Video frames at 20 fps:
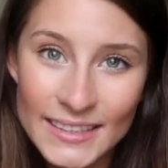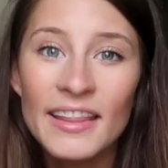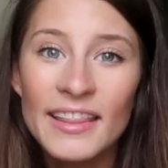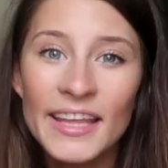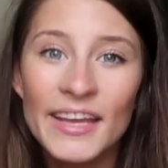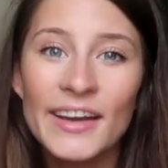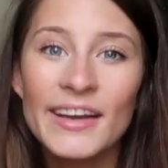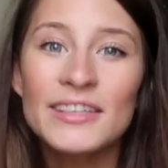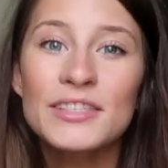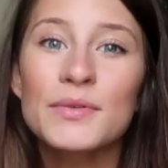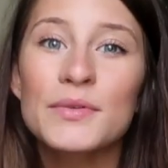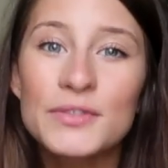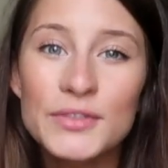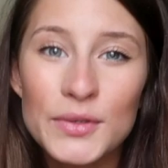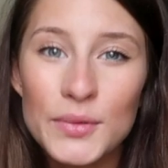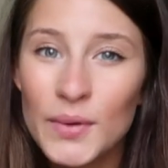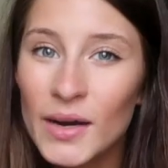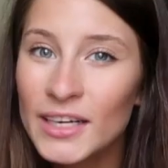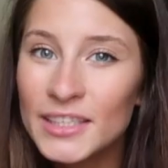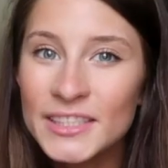thank you guys so much
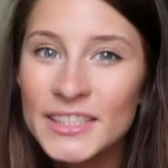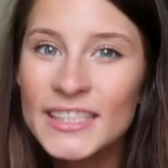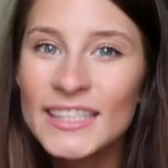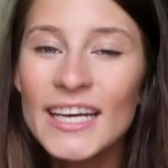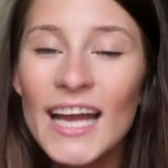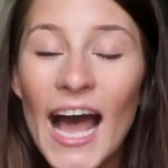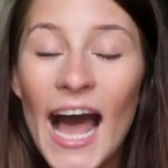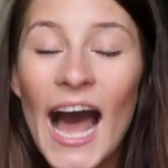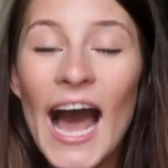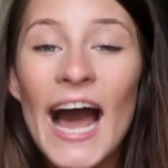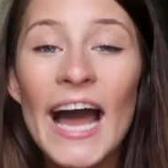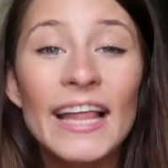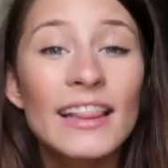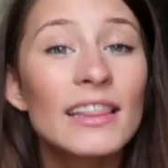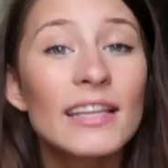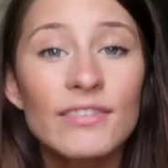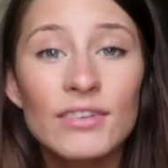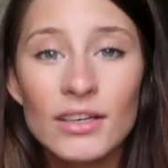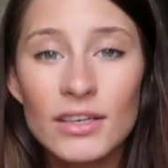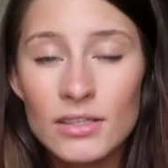for watching i
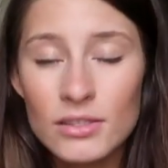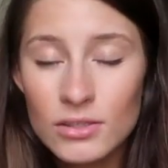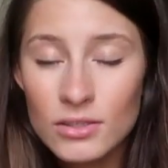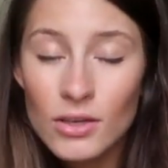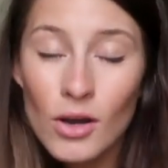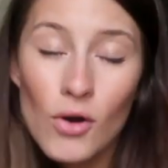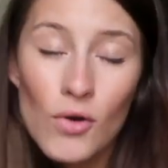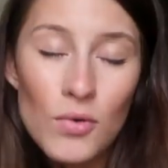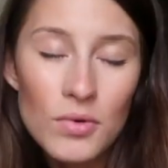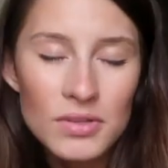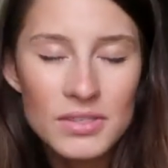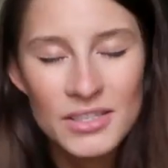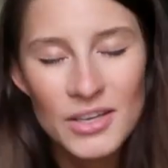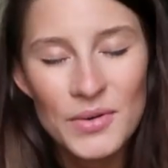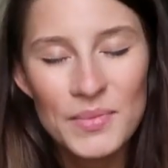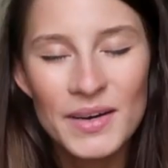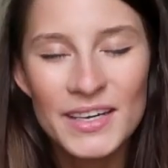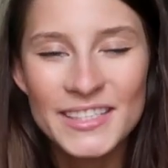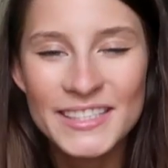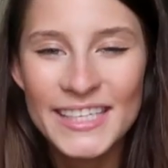love you guys so so
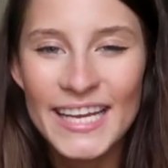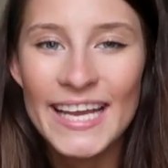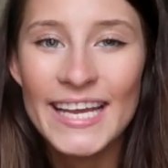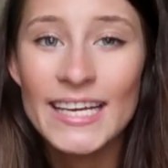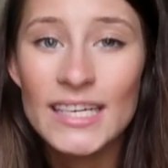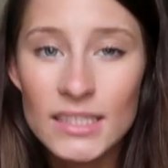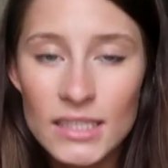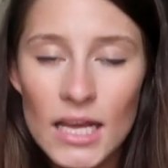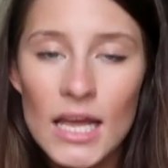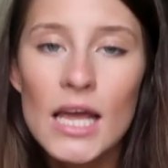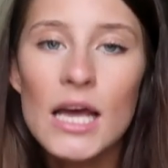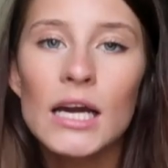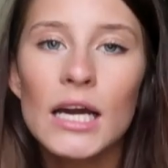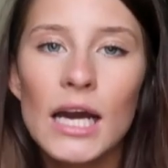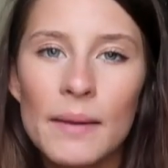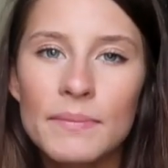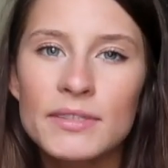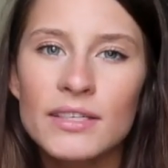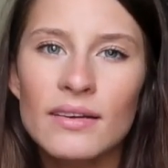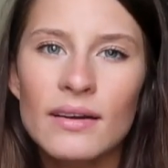much and
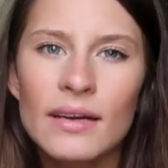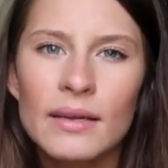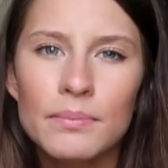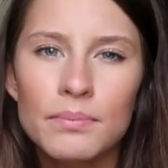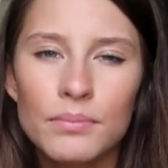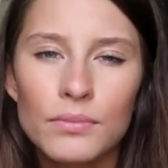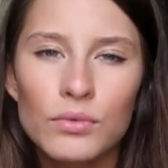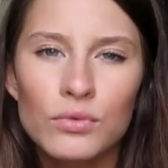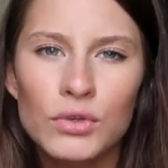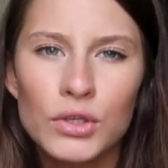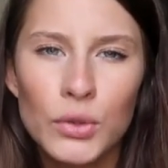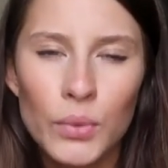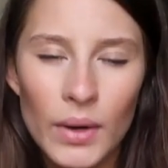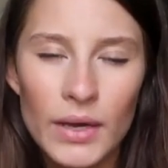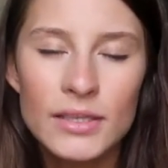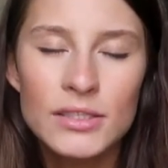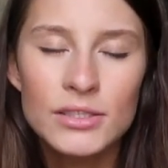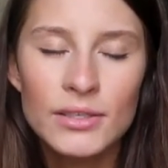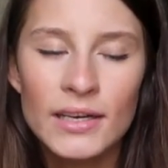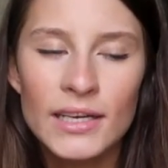comment down any
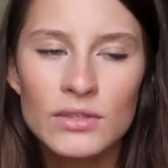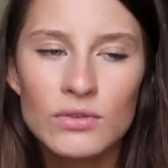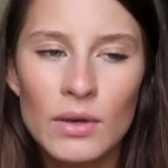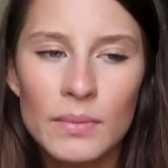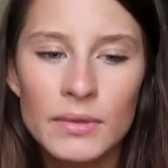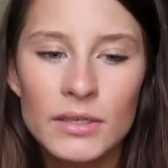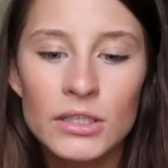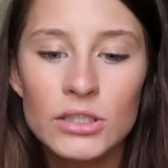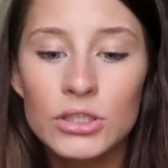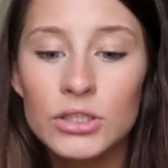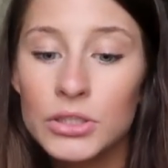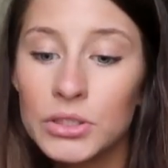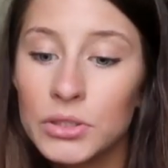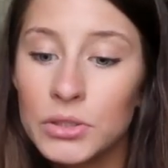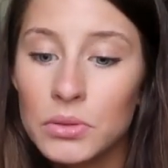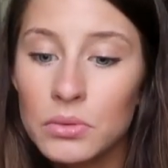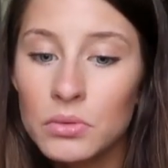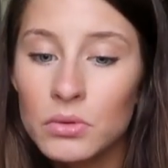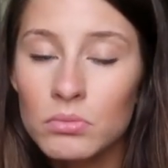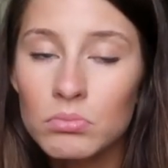requests you guys want me to
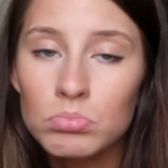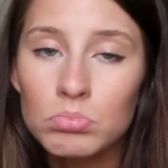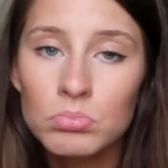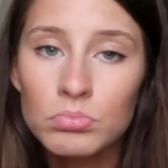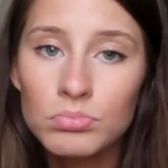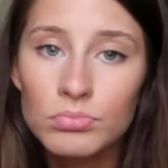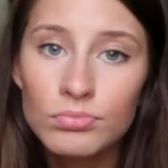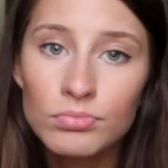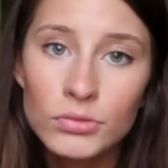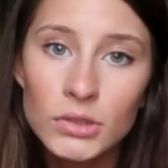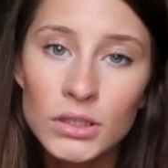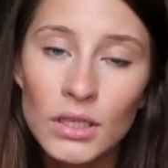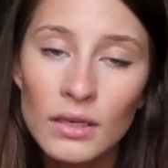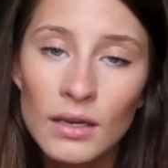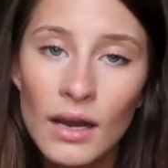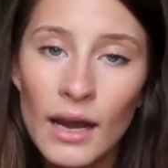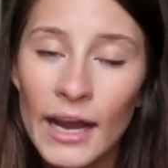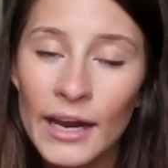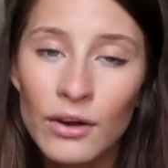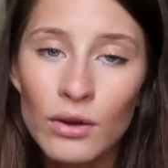do
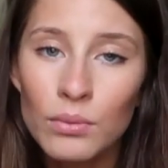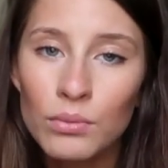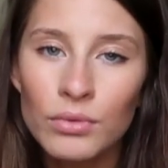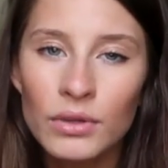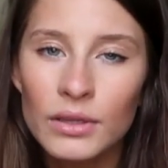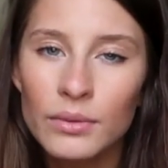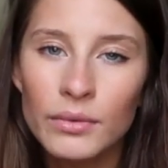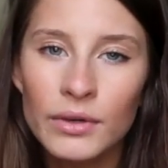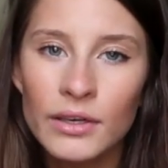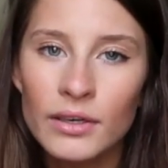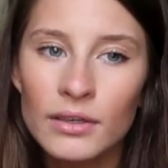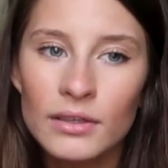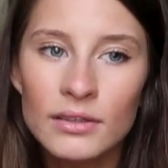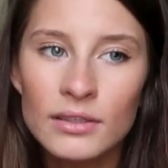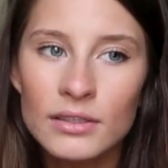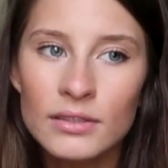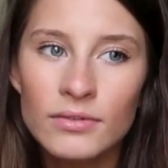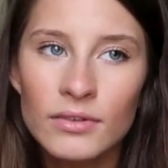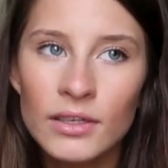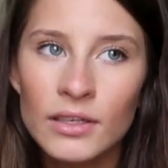i know i'm really weird in
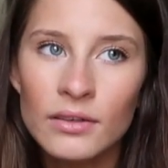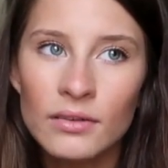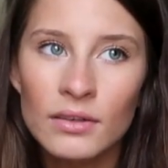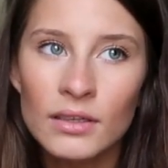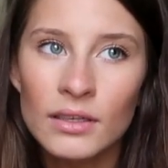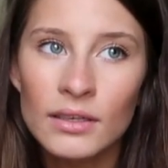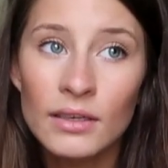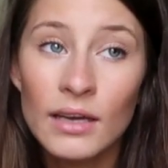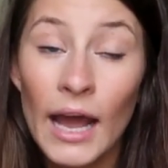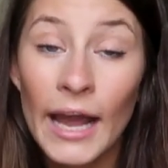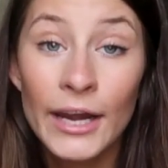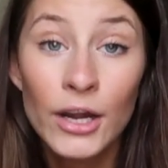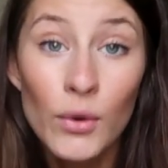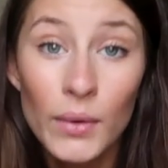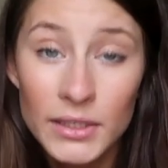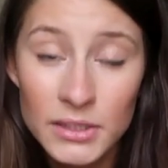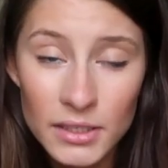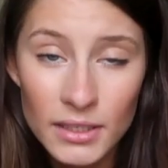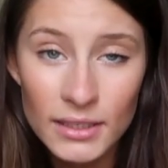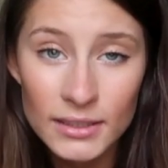this video like i know
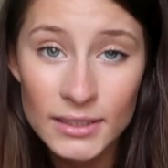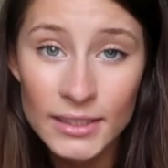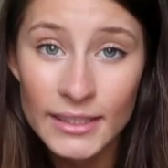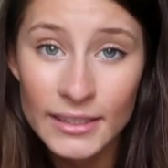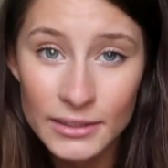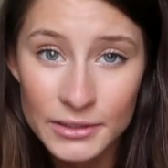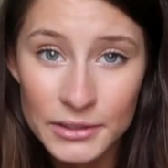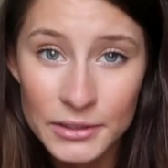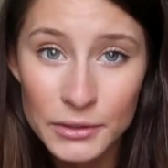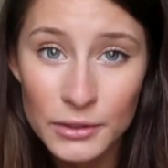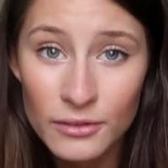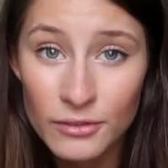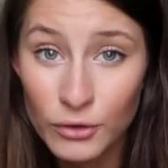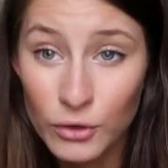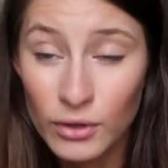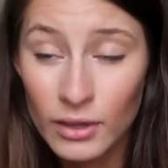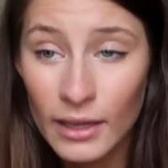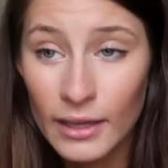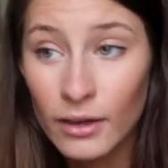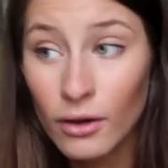i suck at singing too if
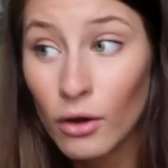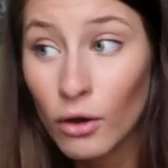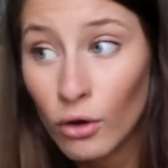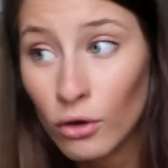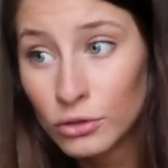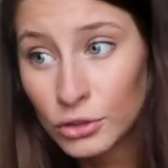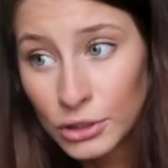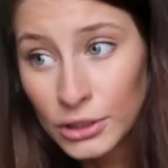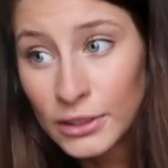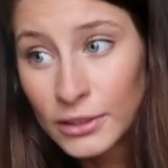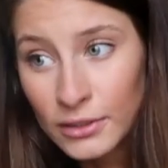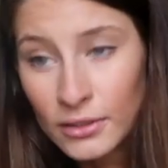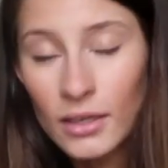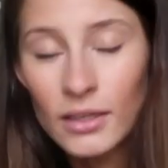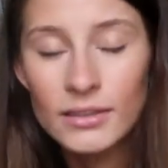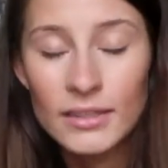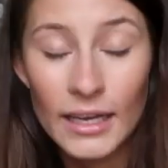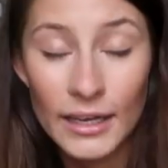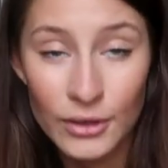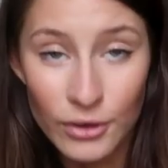you're like oh she
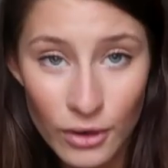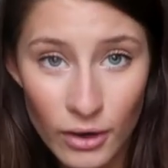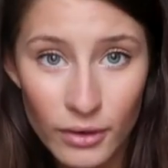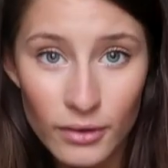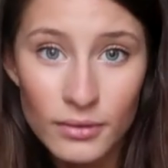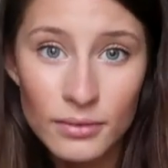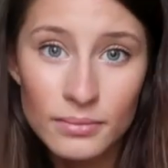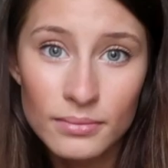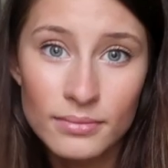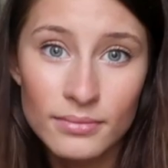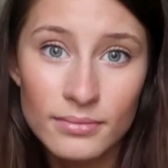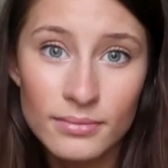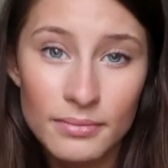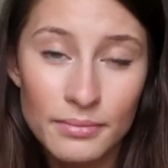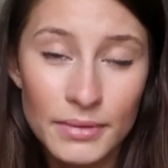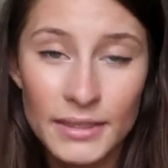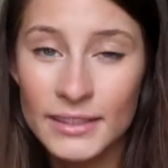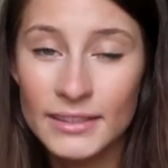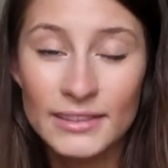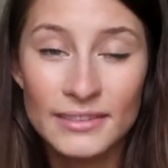sucks i know
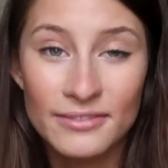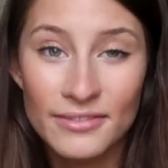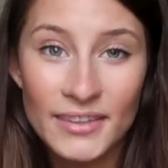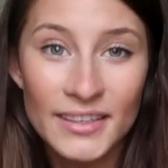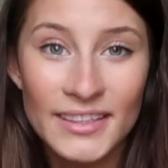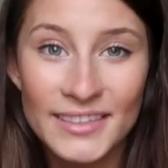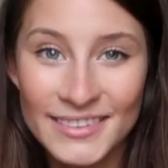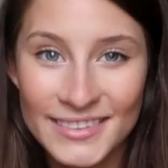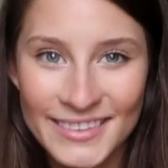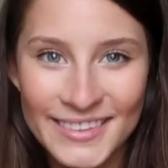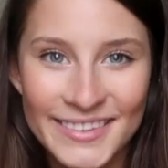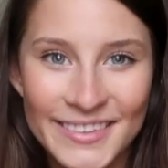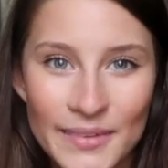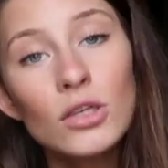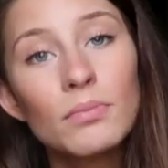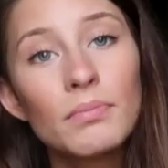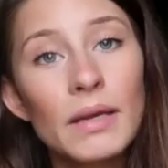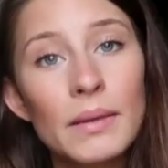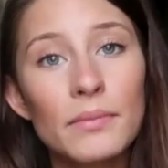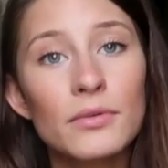but it's funny so
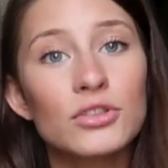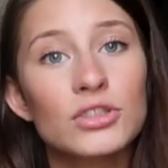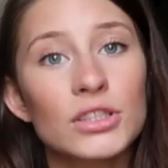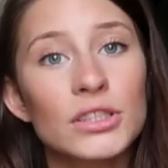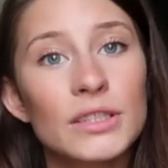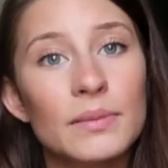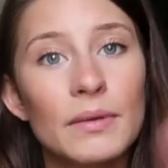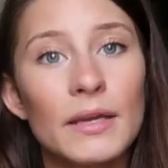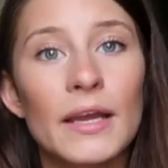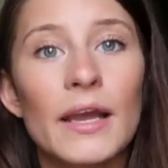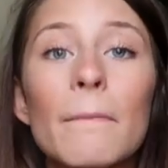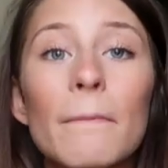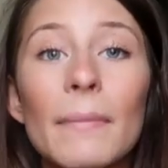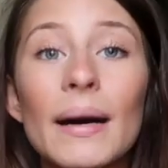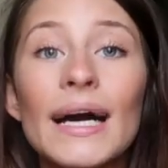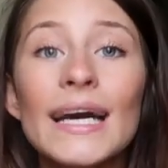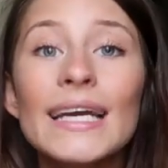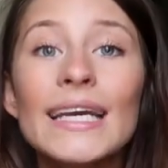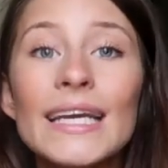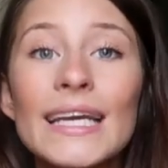maybe just me
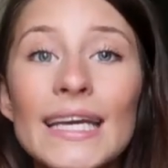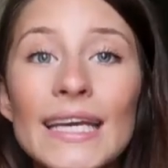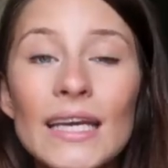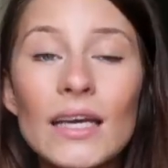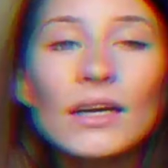bye